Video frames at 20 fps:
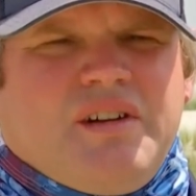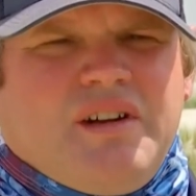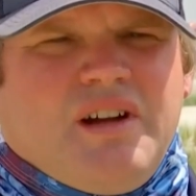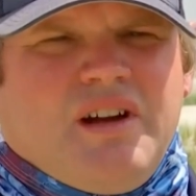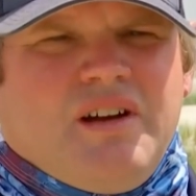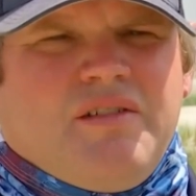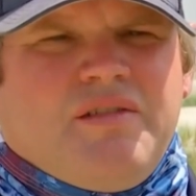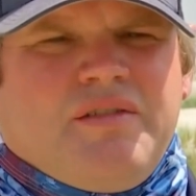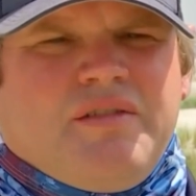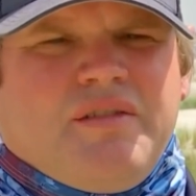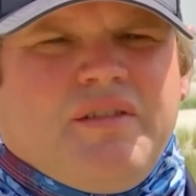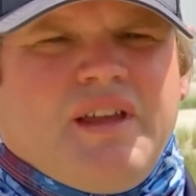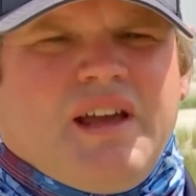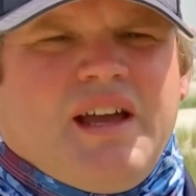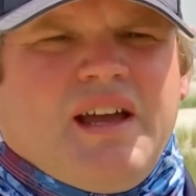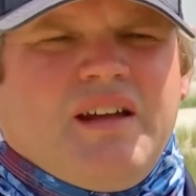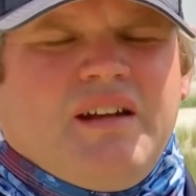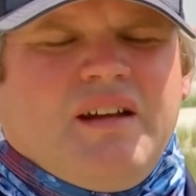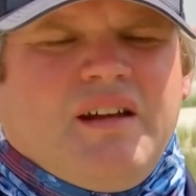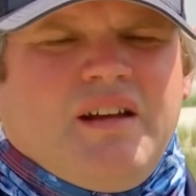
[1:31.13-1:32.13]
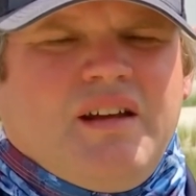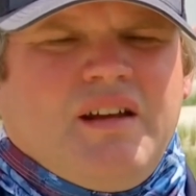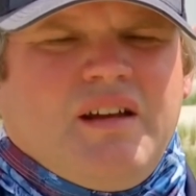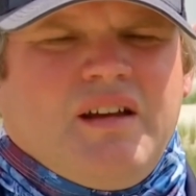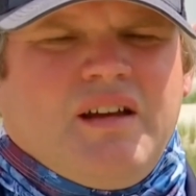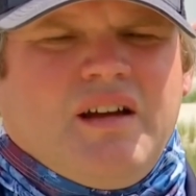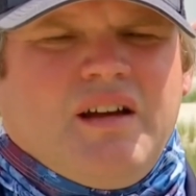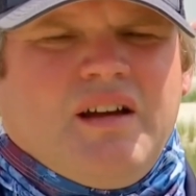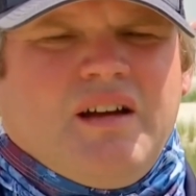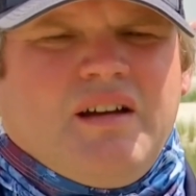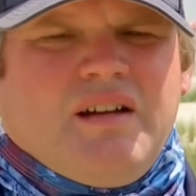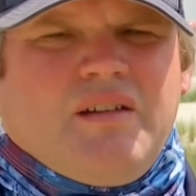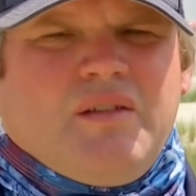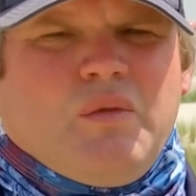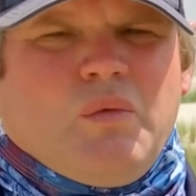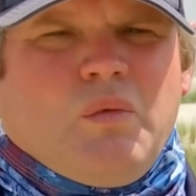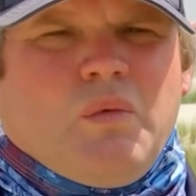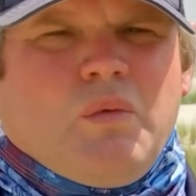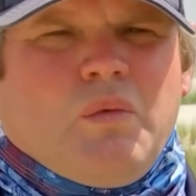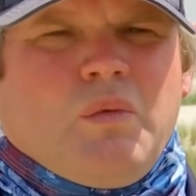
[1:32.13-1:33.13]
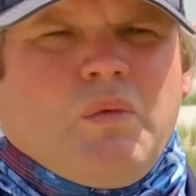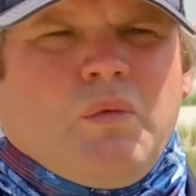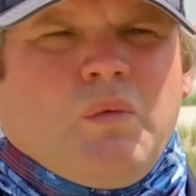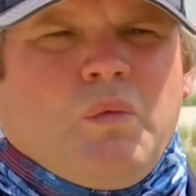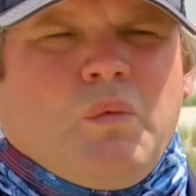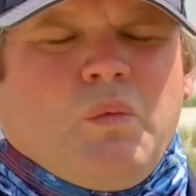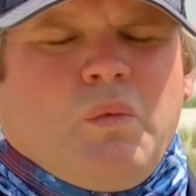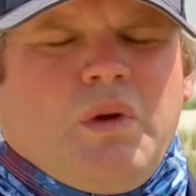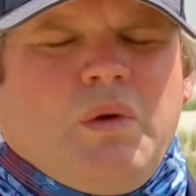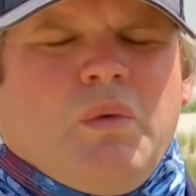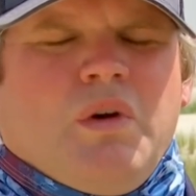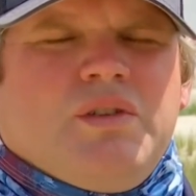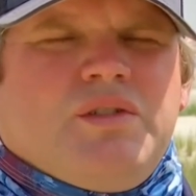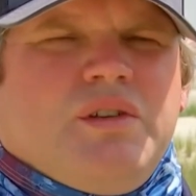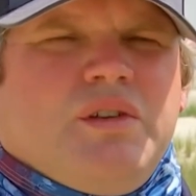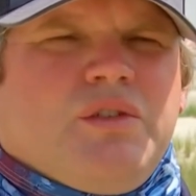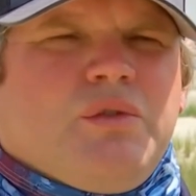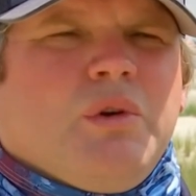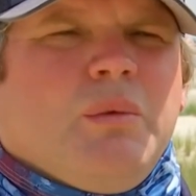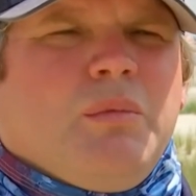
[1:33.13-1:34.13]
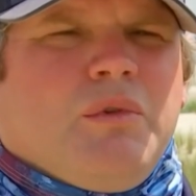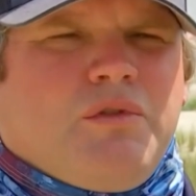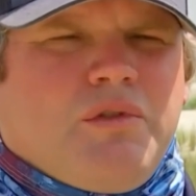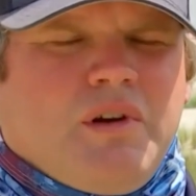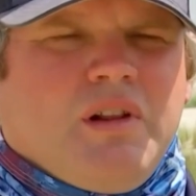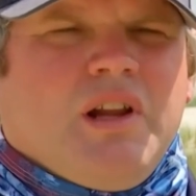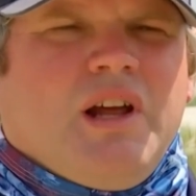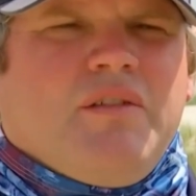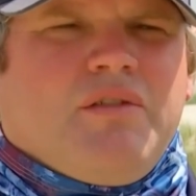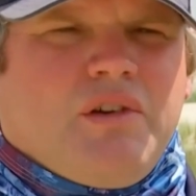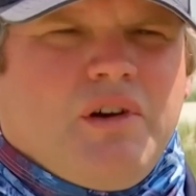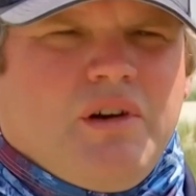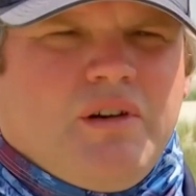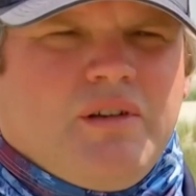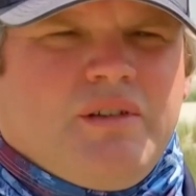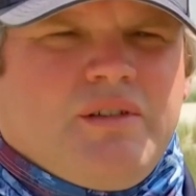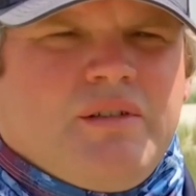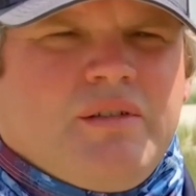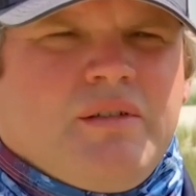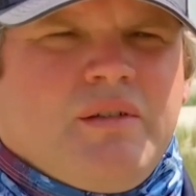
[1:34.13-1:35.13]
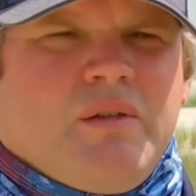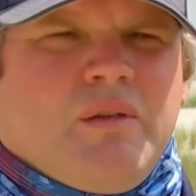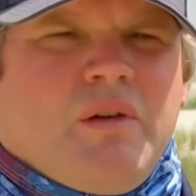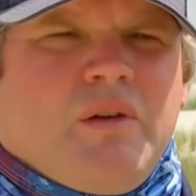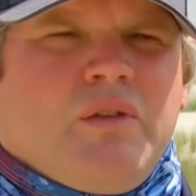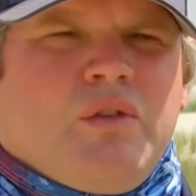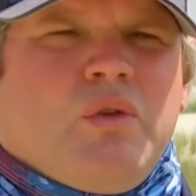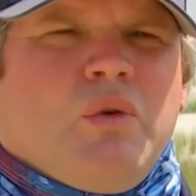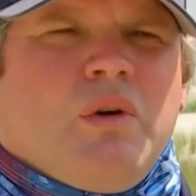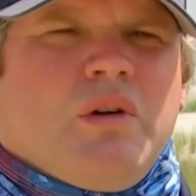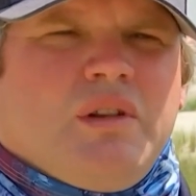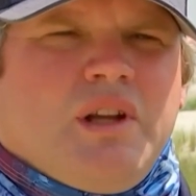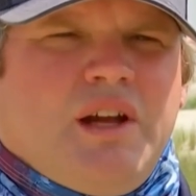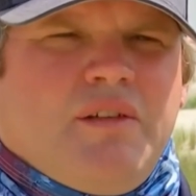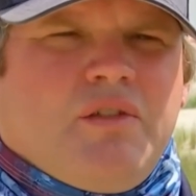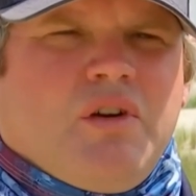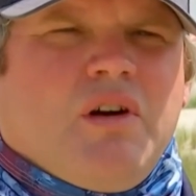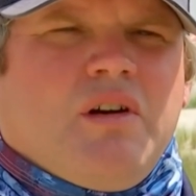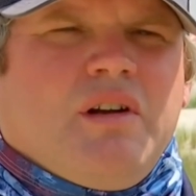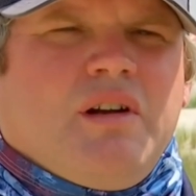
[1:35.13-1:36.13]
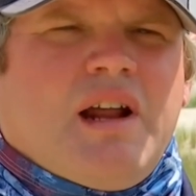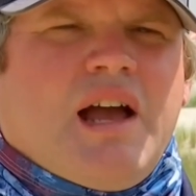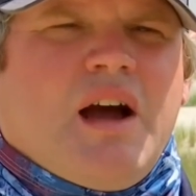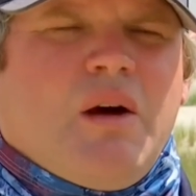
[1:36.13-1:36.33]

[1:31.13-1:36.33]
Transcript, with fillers: it enough that uh, we want you to swim in front of lifeguards during lifeguarded